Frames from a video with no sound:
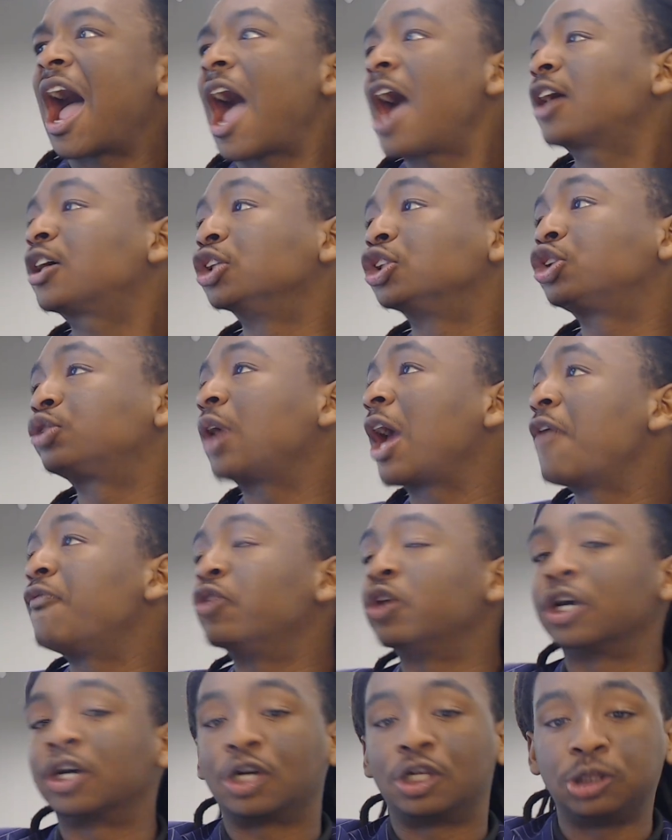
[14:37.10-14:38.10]
I could
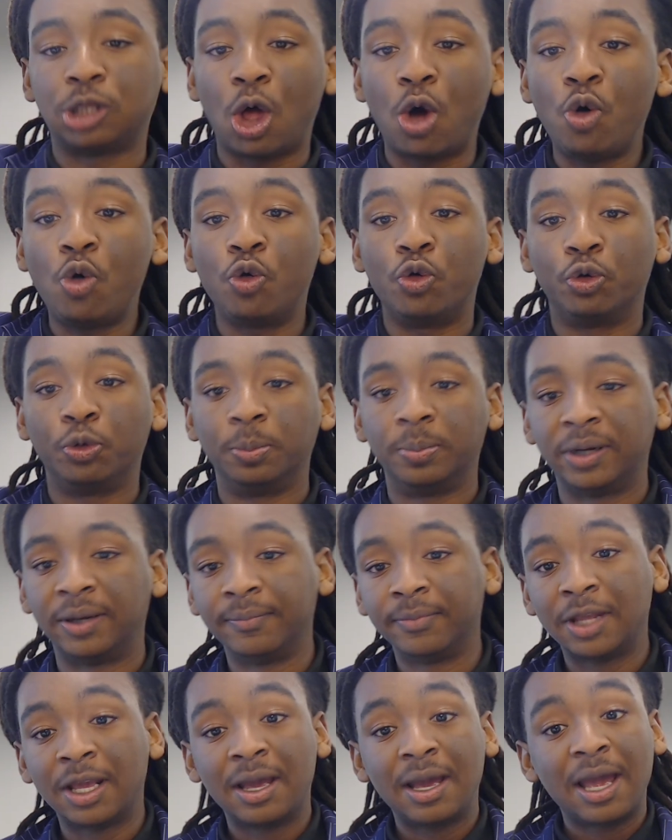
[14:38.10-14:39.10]
travel the globe.
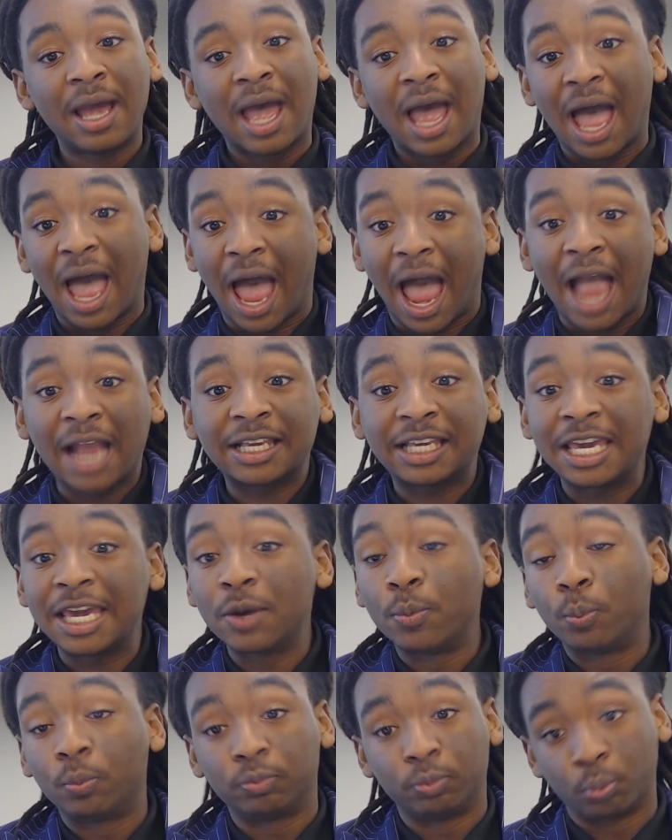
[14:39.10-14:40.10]
I
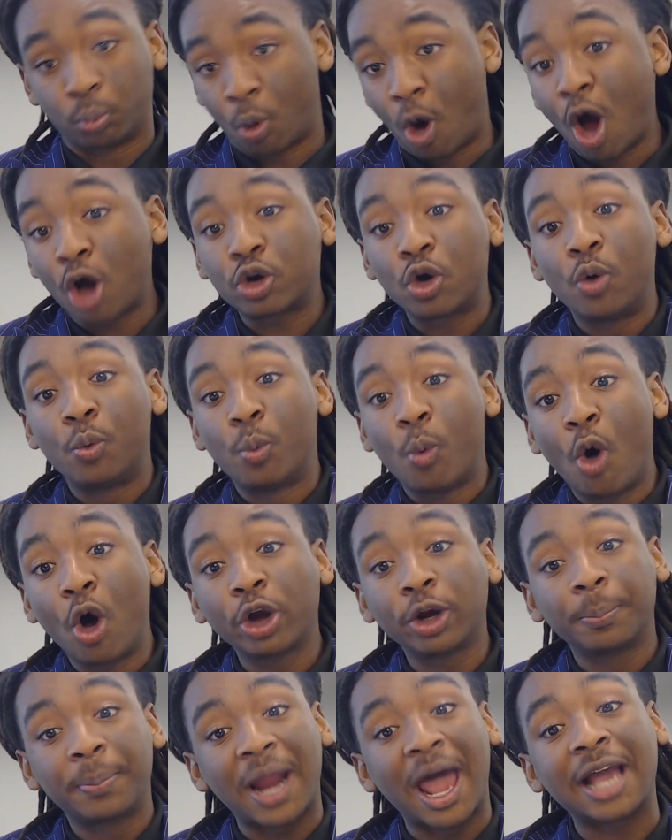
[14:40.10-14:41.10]
can't walk on
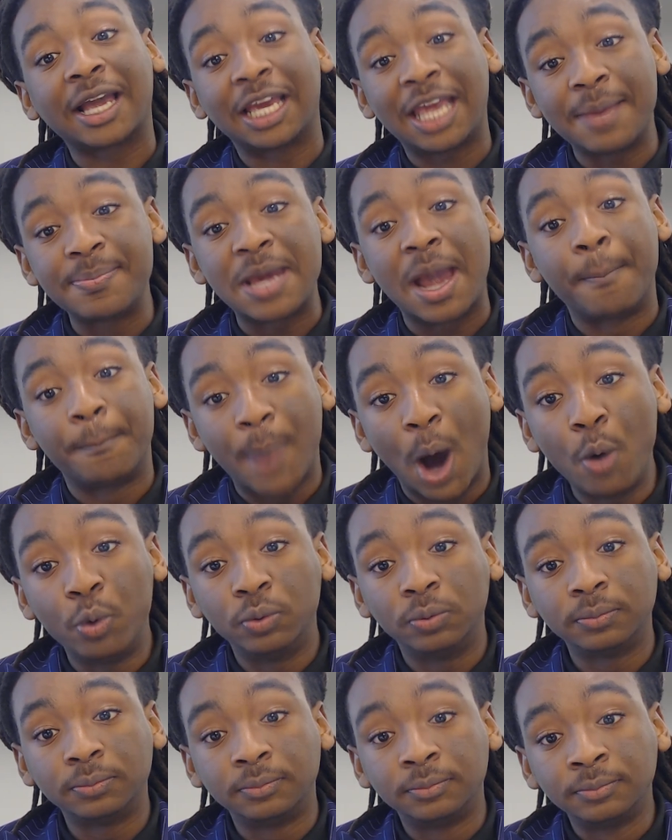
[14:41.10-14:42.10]
water, but I can get me a
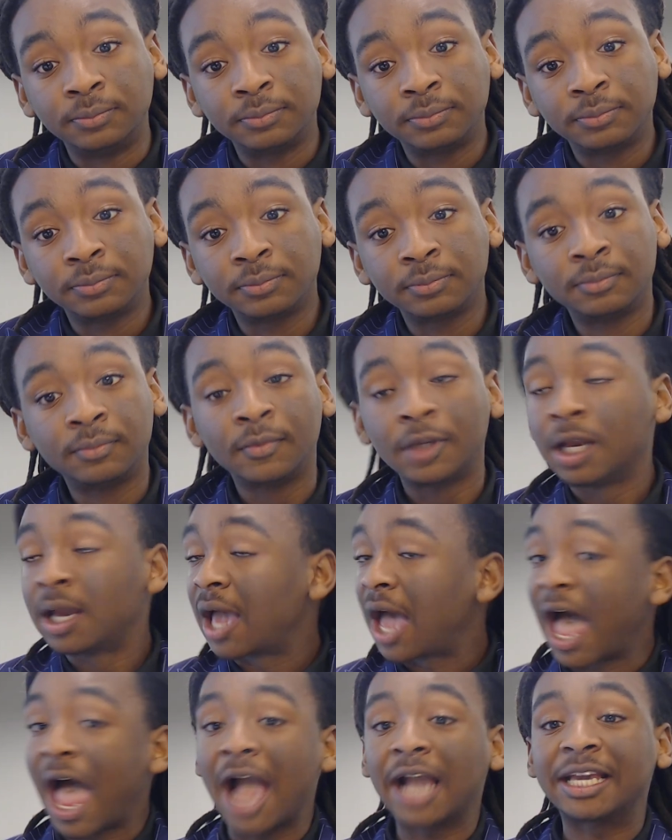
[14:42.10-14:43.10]
boat.
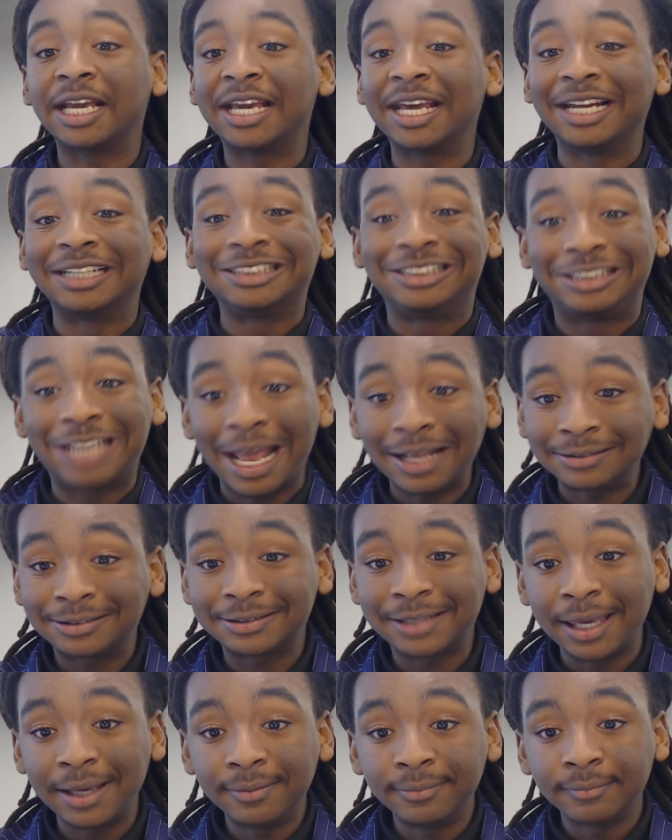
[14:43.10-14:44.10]
I can get a jet
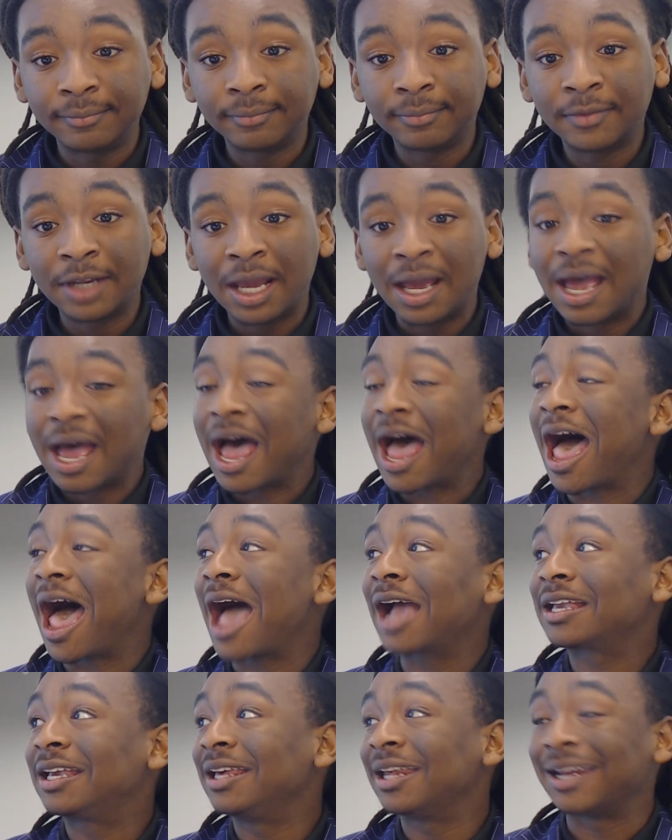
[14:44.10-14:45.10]
ski.
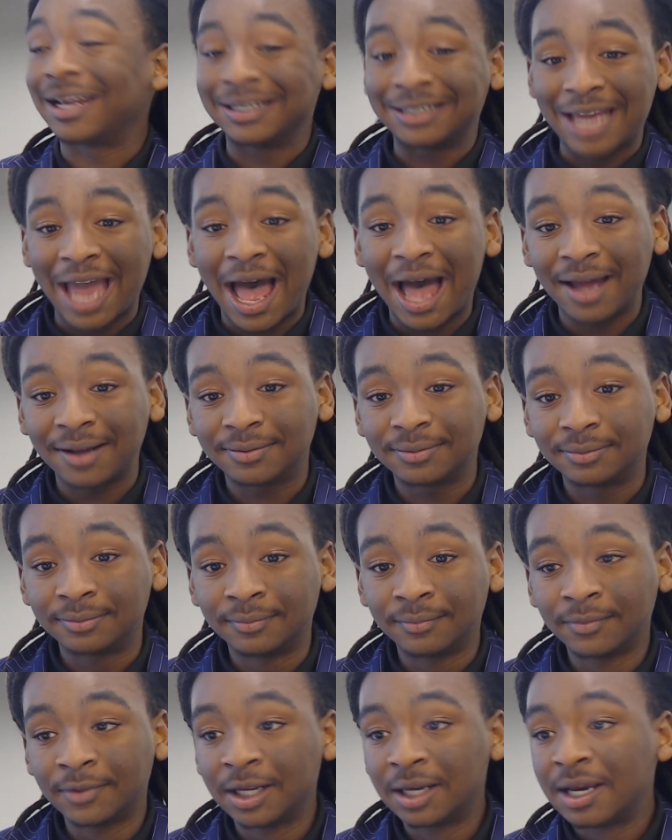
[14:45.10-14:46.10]
I can get a yacht.
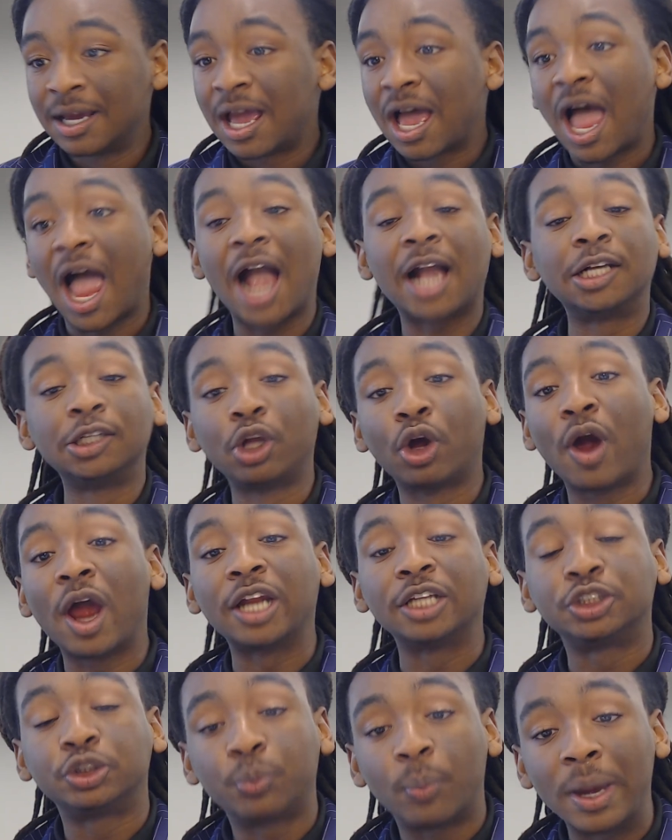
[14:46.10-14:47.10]
I can learn
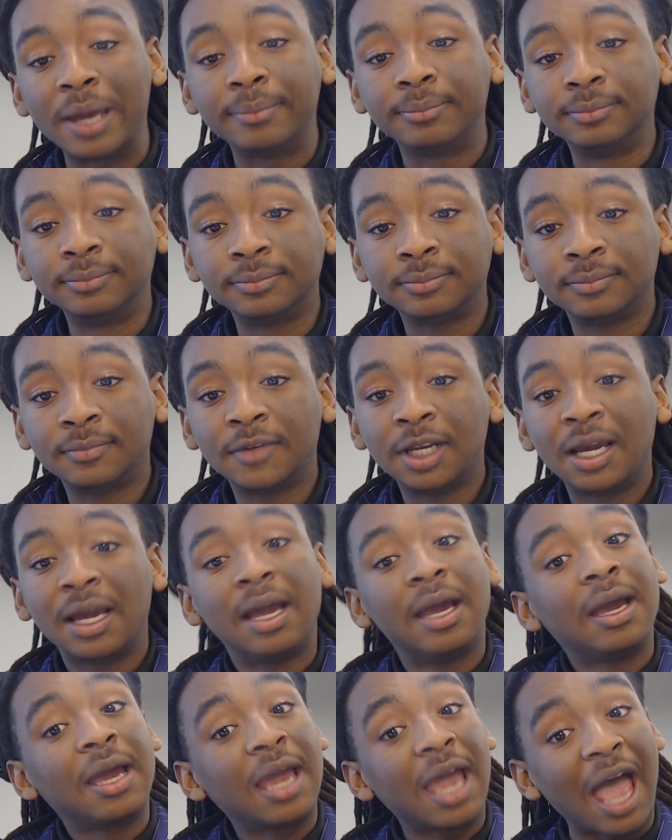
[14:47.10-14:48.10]
how to swim.
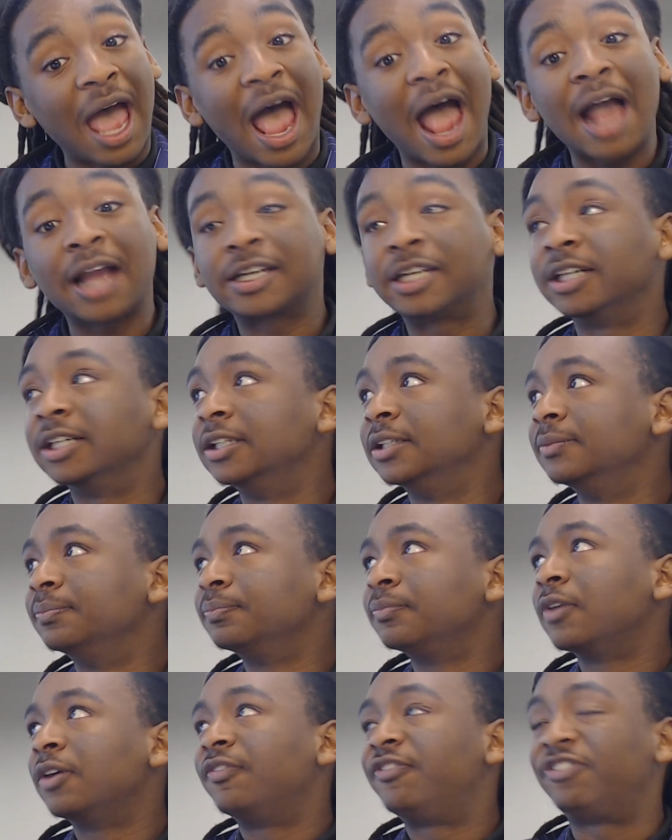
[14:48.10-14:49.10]
I
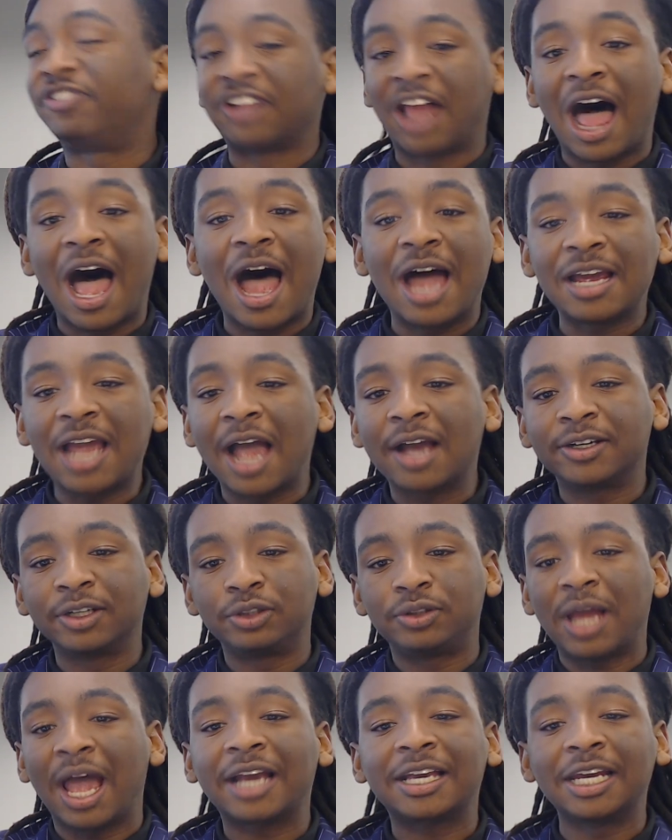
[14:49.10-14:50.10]
could fly.
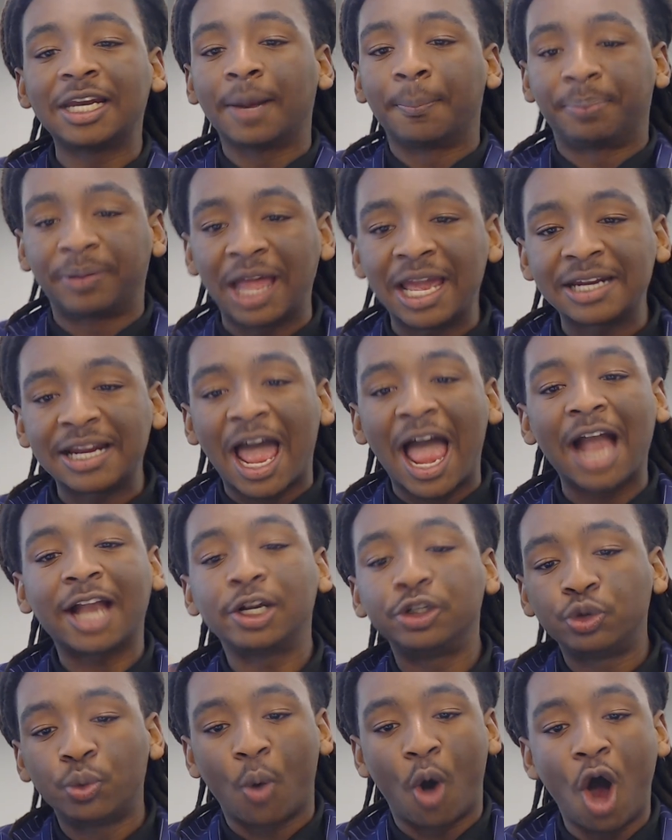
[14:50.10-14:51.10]
I get a plane. I
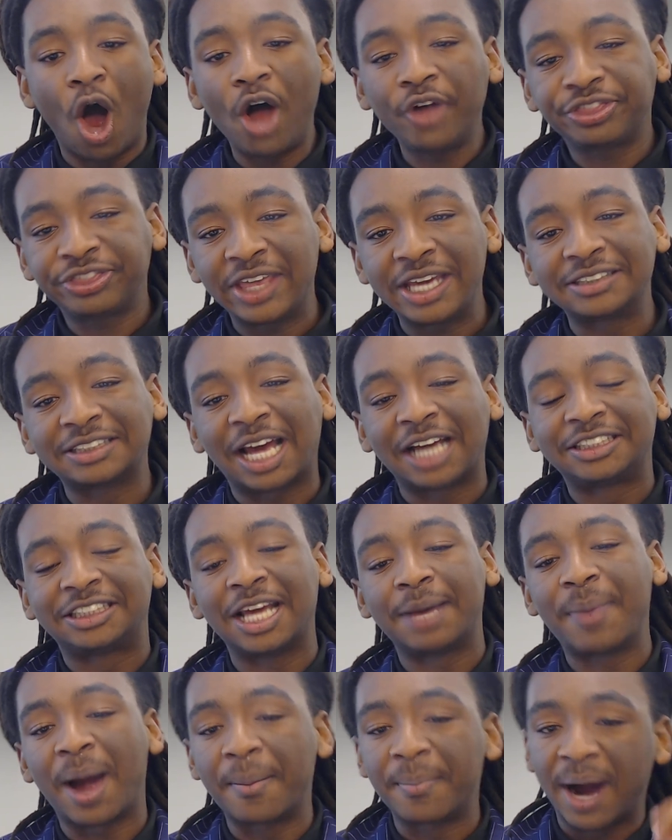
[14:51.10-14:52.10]
could do all things I
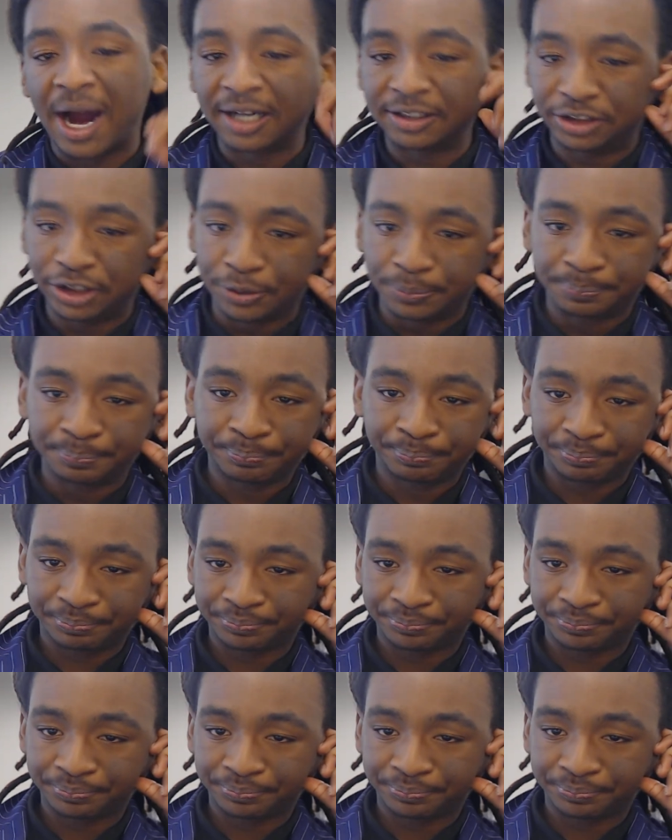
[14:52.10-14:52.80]
set my mind to.